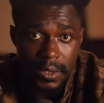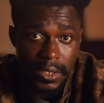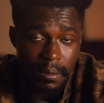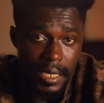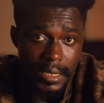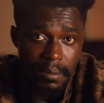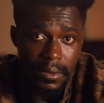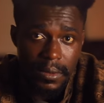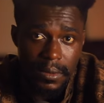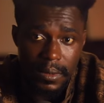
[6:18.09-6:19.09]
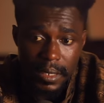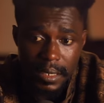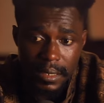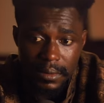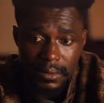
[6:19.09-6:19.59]
customizable uh,
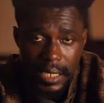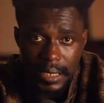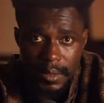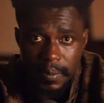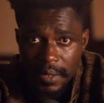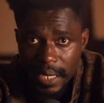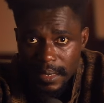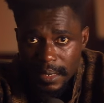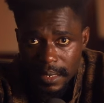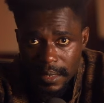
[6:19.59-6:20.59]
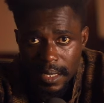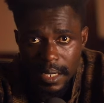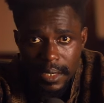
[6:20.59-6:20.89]
transparency.